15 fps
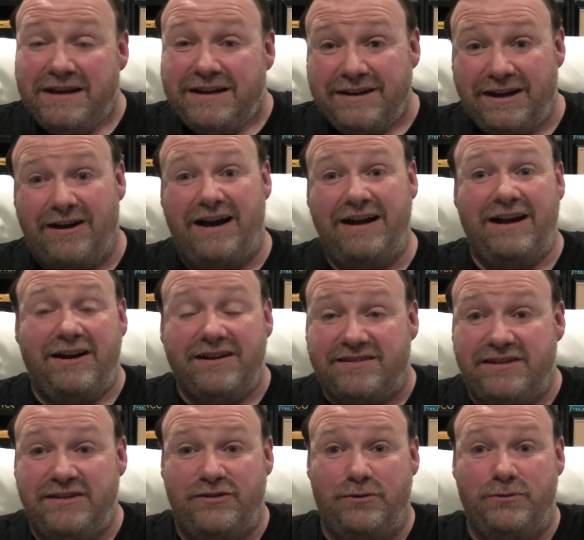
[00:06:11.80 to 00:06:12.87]
Now I
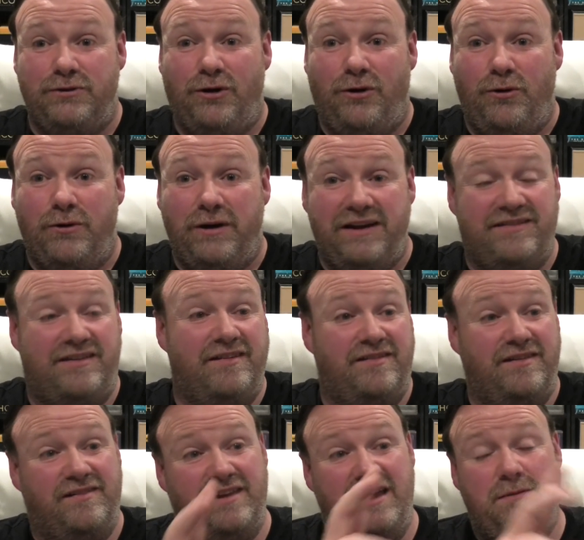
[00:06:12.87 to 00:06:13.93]
honestly don't know, is this
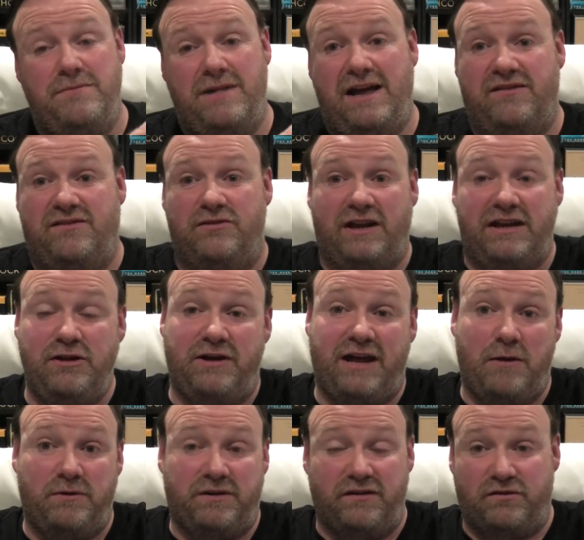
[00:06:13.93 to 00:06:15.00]
the same master that you
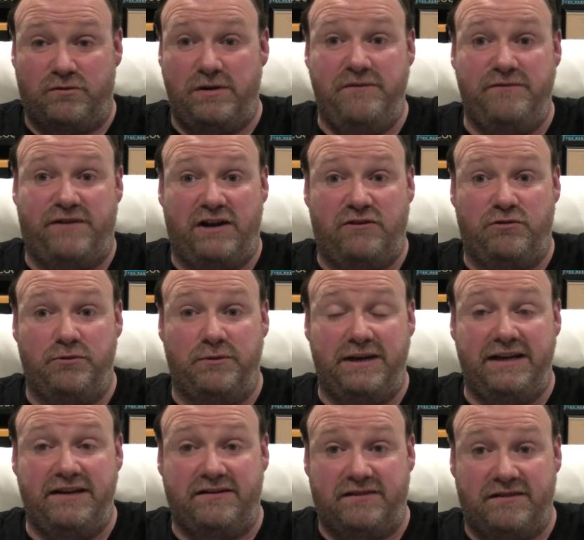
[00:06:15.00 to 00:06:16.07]
get with the Scream Factory
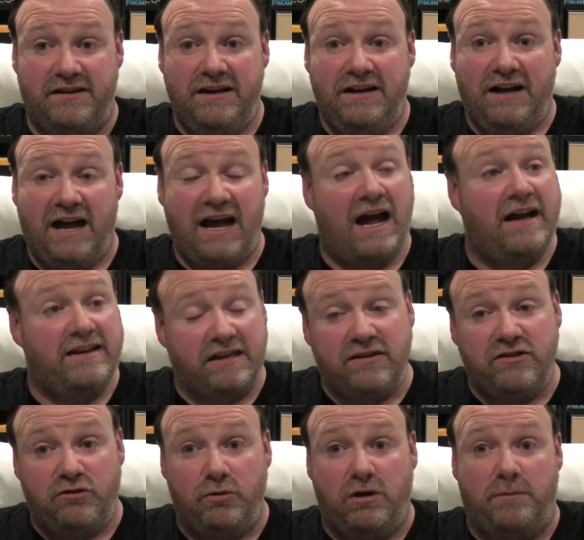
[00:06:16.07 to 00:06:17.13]
release? I
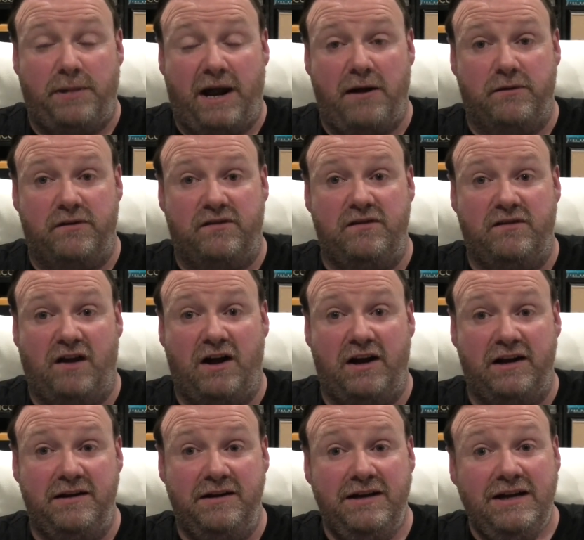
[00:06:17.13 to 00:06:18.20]
didn't do comparisons
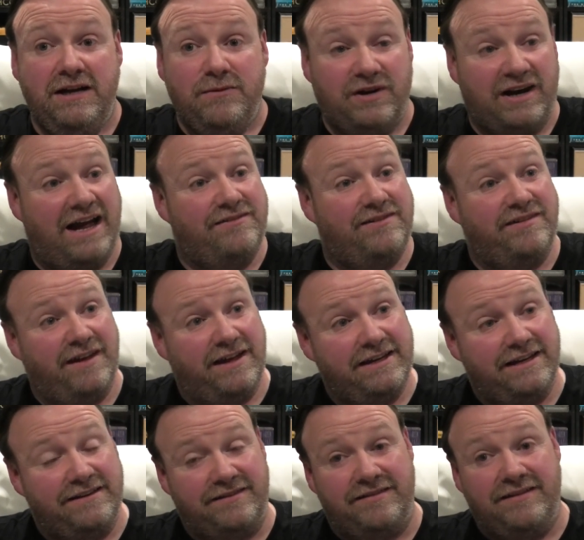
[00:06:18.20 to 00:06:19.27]
on it. But I have to tell
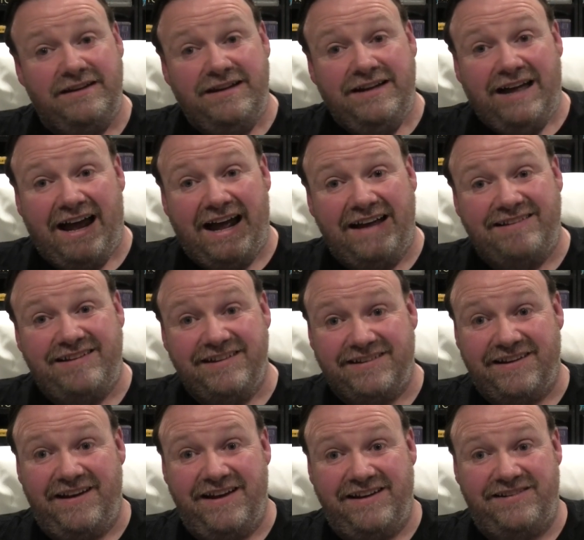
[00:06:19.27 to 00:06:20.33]
you, this
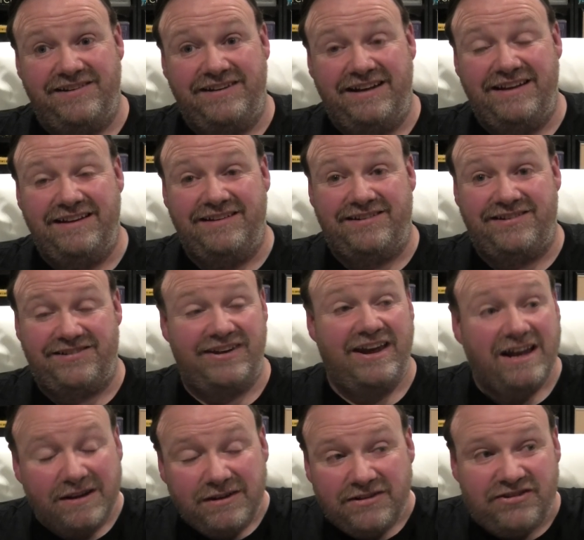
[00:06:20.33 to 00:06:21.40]
collection is
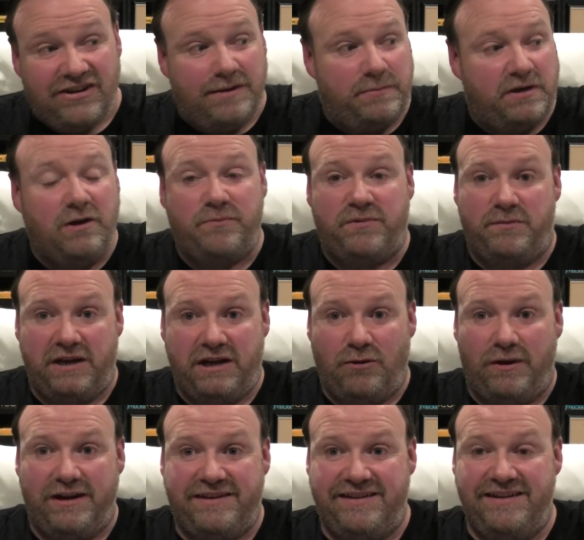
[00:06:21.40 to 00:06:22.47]
shaping up to be
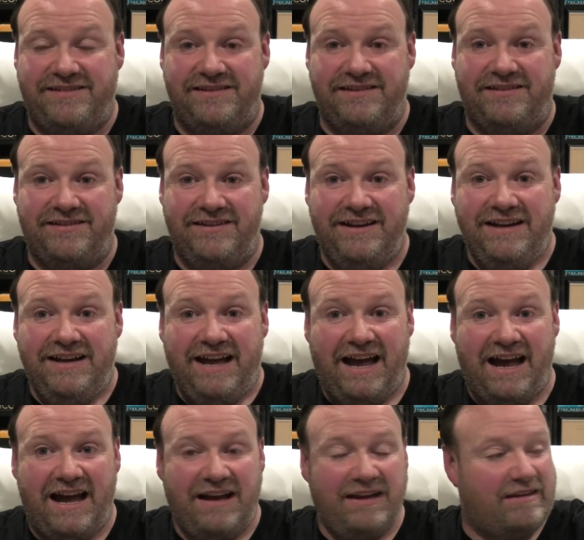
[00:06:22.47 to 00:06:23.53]
quite decent.
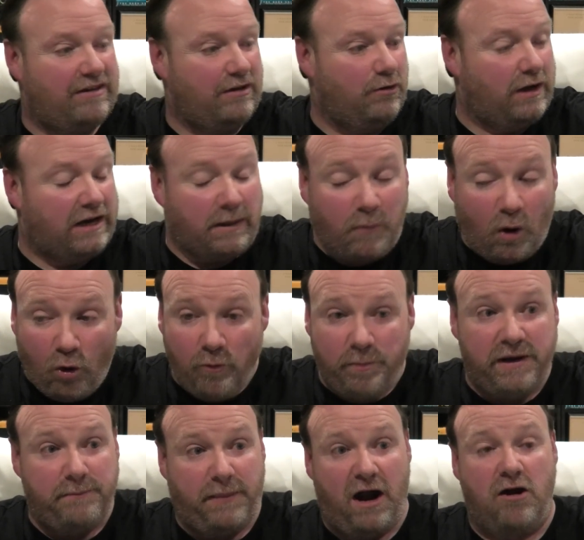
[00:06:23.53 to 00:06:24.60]
You know, and I'm
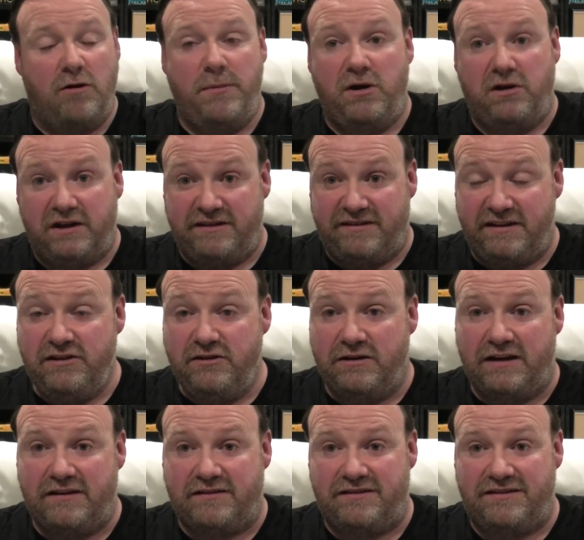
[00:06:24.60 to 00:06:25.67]
hoping Paramount continue
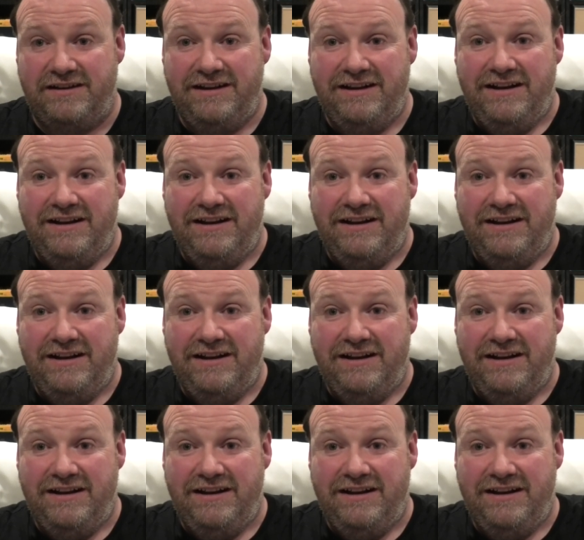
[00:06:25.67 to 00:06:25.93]
this.